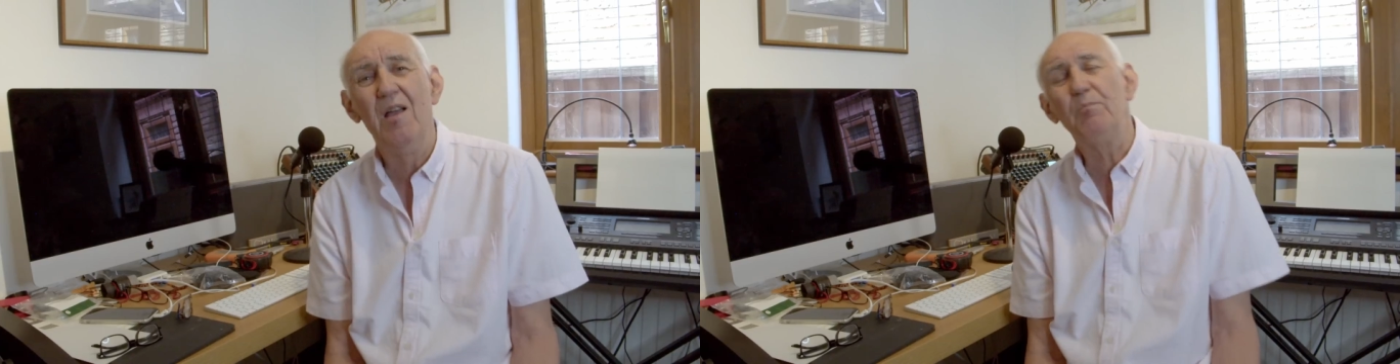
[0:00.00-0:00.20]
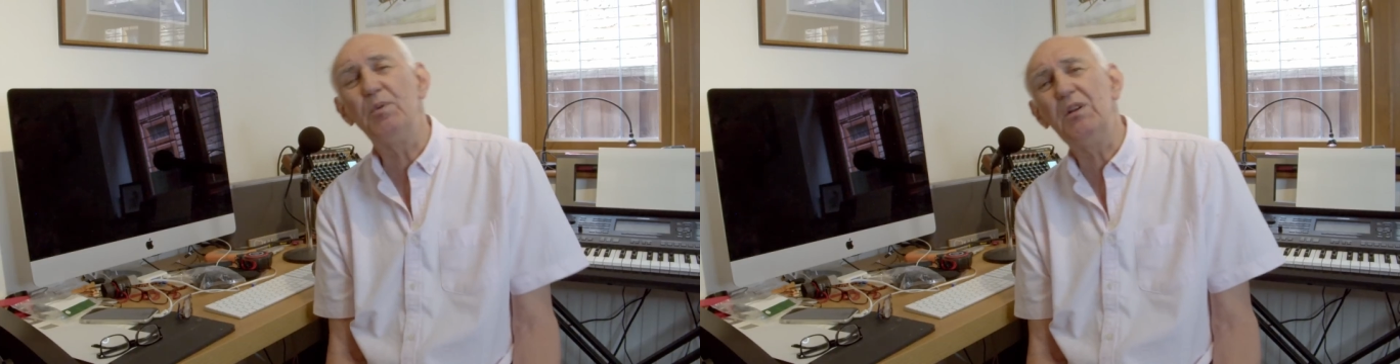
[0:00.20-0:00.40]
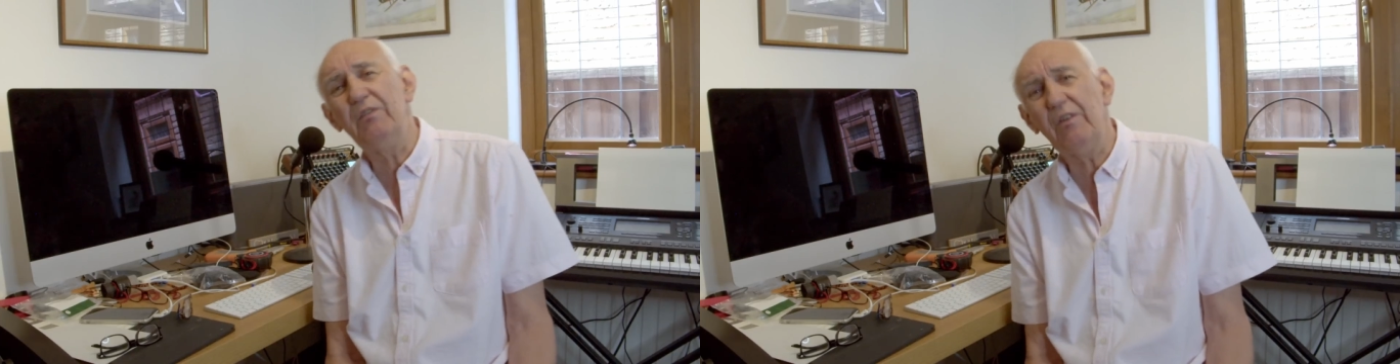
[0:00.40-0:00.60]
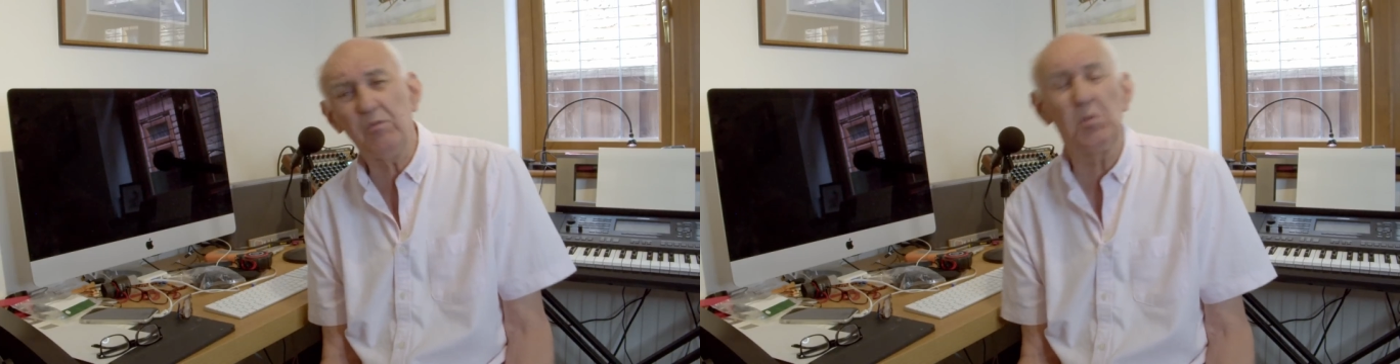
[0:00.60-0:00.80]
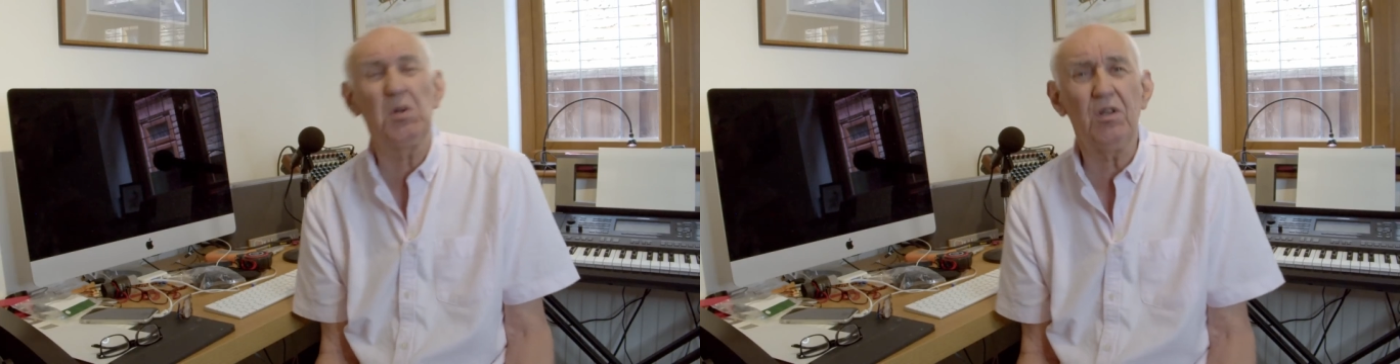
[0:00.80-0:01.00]
But if
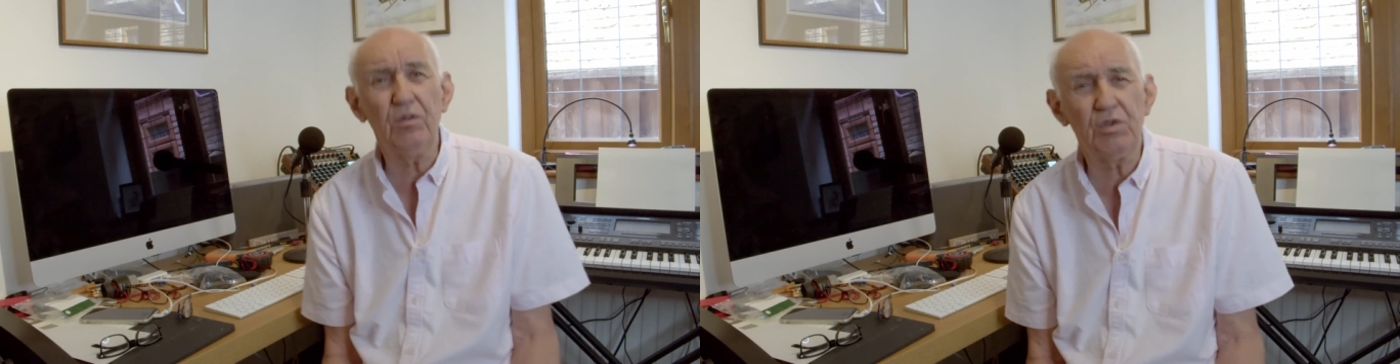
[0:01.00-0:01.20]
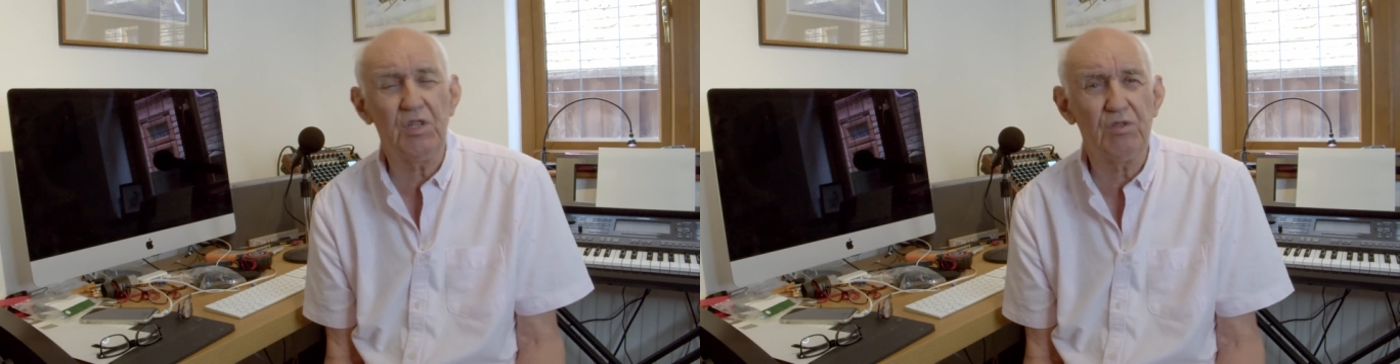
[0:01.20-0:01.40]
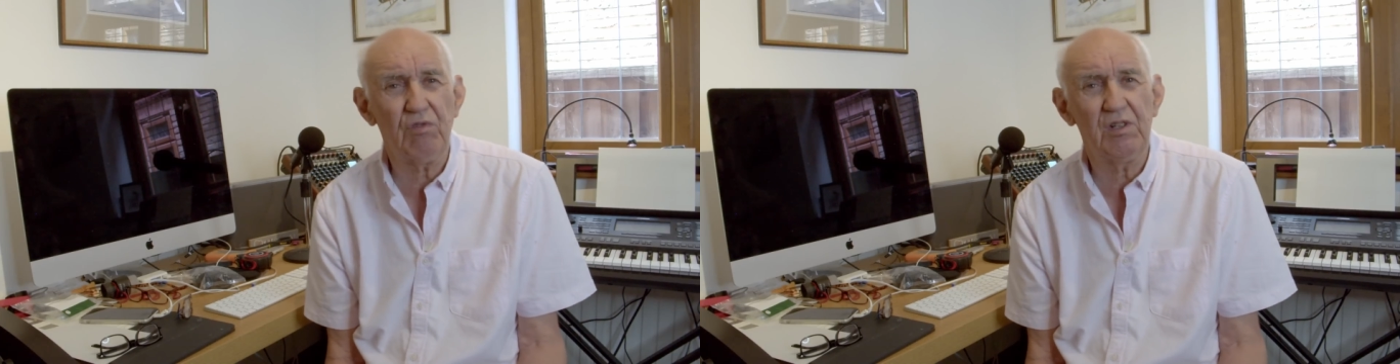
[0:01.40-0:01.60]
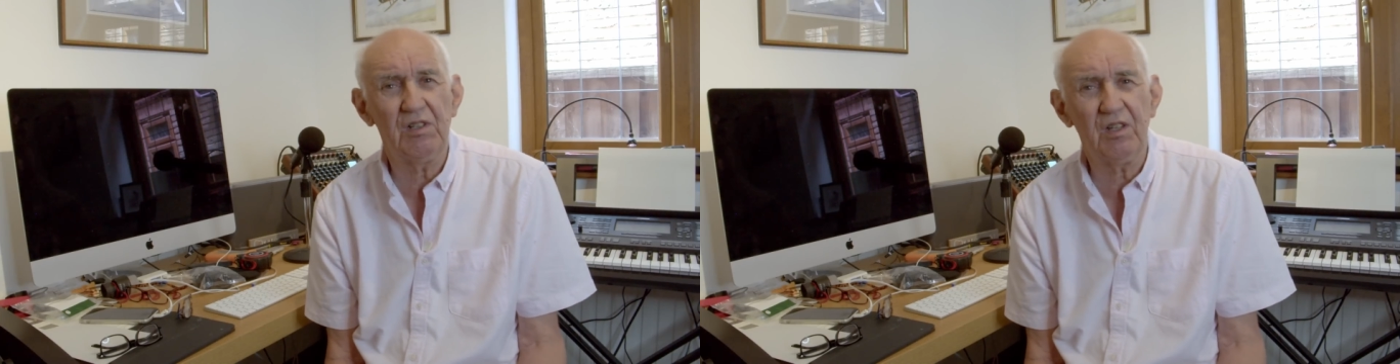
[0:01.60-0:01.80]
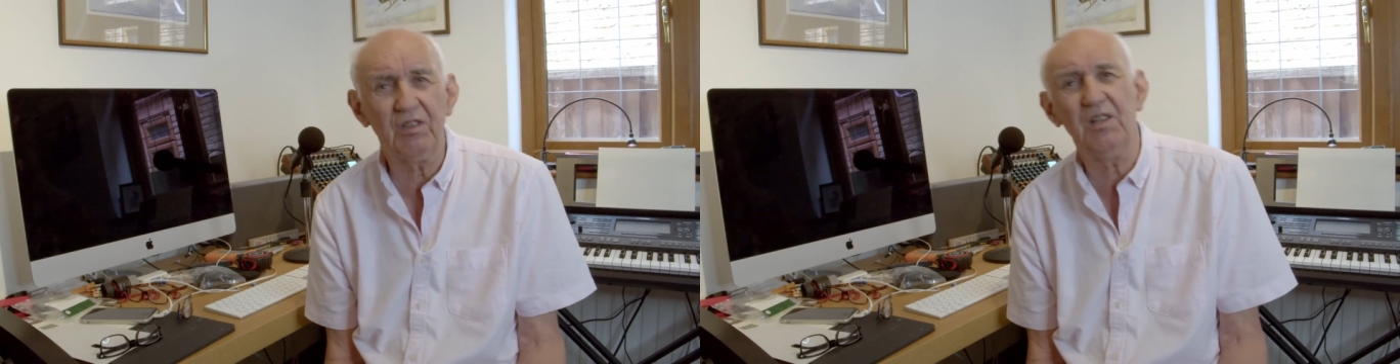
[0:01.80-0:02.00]
everybody else is
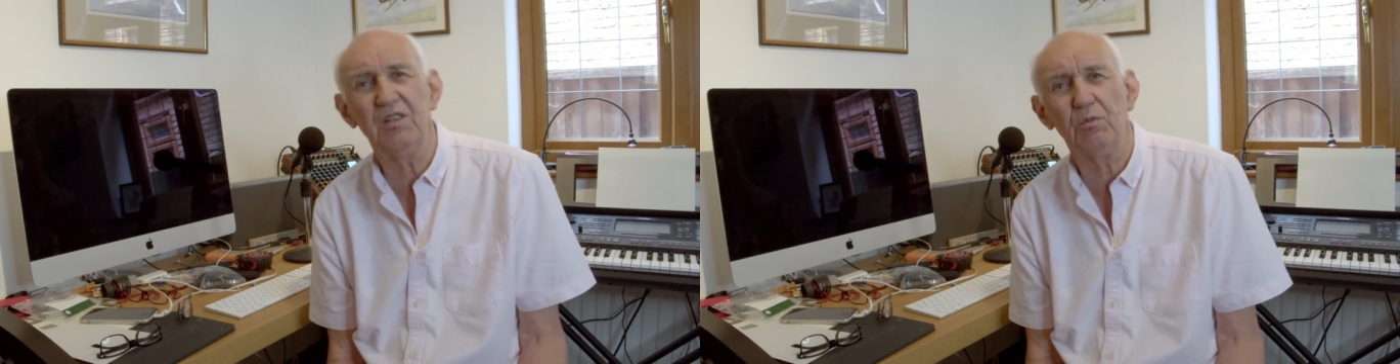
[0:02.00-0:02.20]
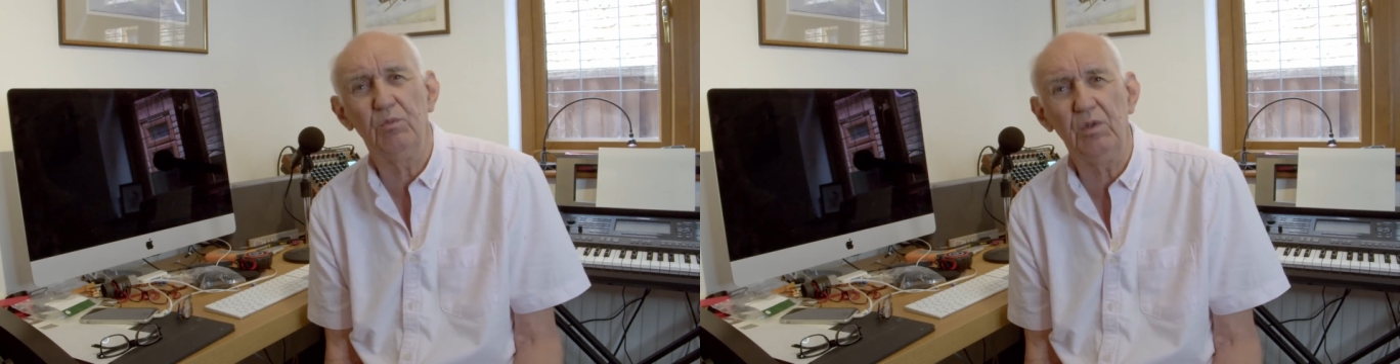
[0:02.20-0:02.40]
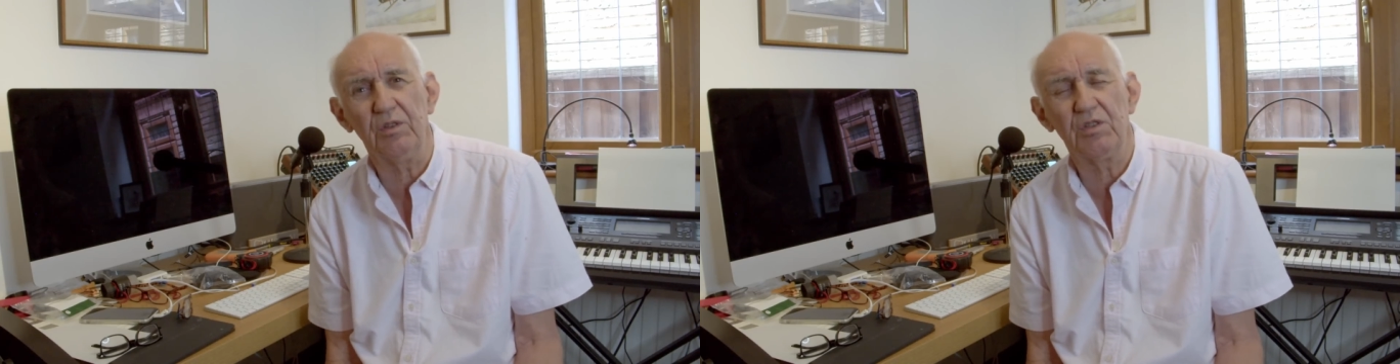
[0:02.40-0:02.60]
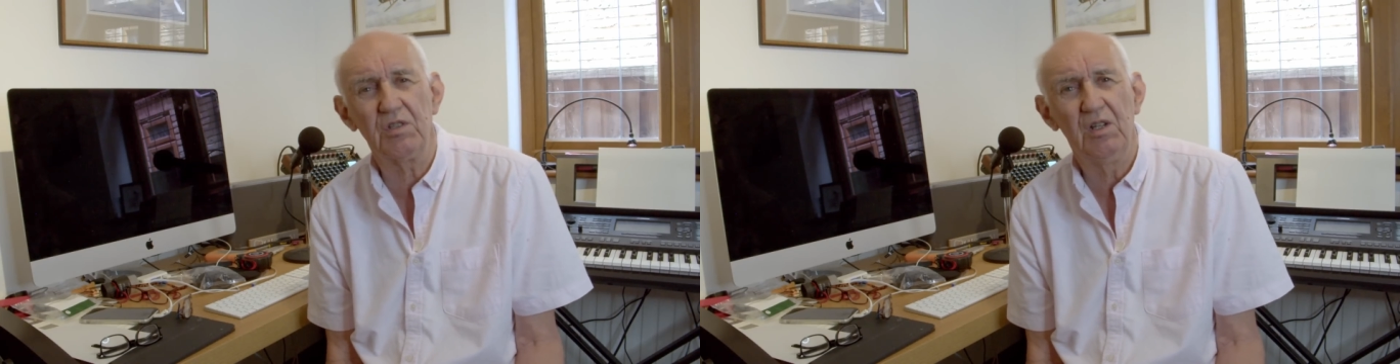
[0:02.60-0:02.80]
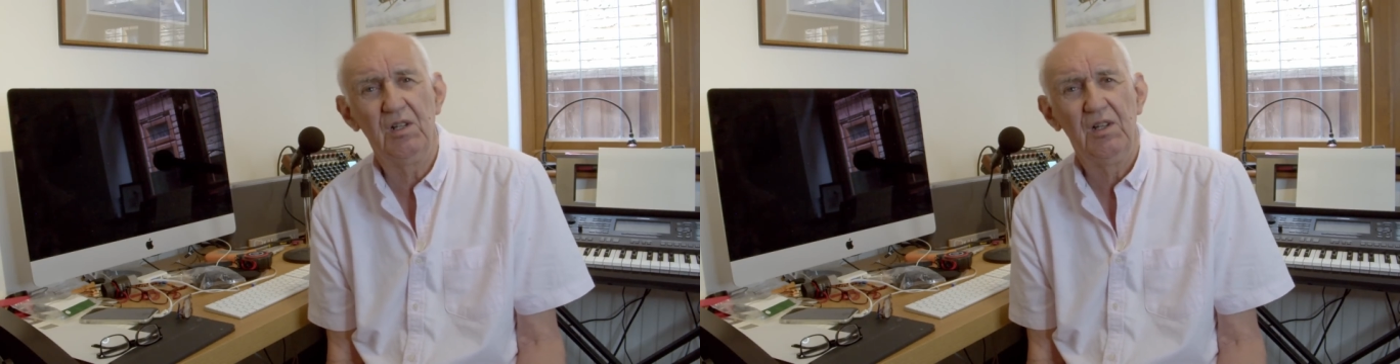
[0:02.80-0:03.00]
running 1000 watts,